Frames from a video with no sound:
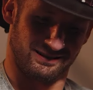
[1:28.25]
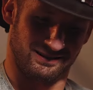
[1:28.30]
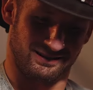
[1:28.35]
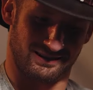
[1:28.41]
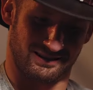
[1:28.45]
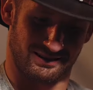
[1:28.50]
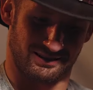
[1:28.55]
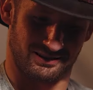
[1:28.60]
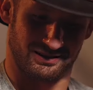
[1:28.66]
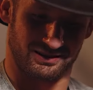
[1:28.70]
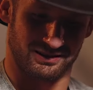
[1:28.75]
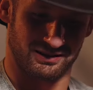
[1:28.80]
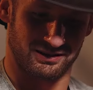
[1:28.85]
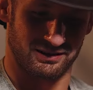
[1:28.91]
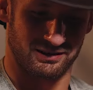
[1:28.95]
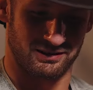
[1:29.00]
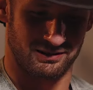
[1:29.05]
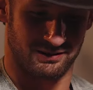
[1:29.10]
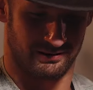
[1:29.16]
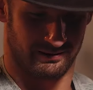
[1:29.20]
It's a good thing
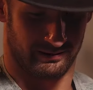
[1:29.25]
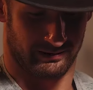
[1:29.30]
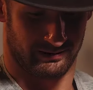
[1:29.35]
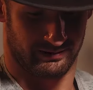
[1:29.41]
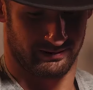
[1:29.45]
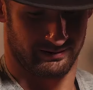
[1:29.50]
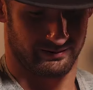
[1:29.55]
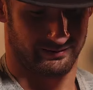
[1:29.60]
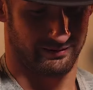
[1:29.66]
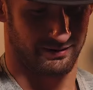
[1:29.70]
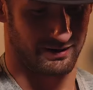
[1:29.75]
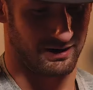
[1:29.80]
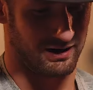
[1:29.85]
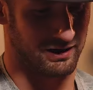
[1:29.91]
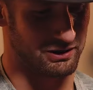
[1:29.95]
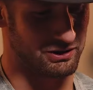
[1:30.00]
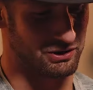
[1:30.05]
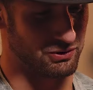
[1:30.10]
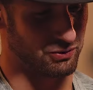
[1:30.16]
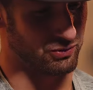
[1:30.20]
the
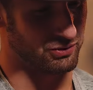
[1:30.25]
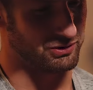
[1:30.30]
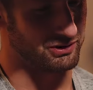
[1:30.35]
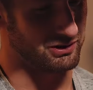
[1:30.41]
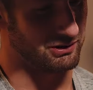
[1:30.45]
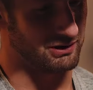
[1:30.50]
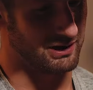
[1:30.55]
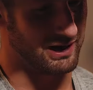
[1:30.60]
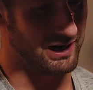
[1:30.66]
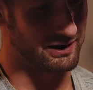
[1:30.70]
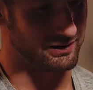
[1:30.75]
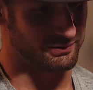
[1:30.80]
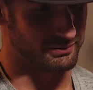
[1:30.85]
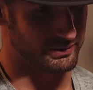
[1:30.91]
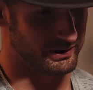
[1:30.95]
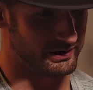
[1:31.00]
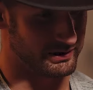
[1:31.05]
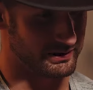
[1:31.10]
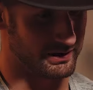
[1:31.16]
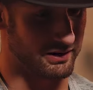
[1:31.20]
flying squirrel's gliding
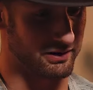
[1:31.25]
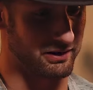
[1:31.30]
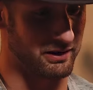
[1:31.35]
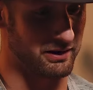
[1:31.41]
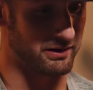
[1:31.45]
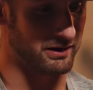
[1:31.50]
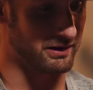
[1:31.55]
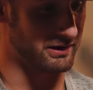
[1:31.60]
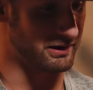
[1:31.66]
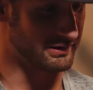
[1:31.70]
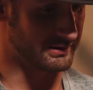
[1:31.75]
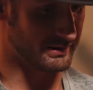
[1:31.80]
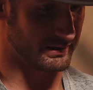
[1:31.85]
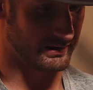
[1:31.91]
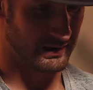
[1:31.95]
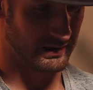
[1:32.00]
because I think that he's a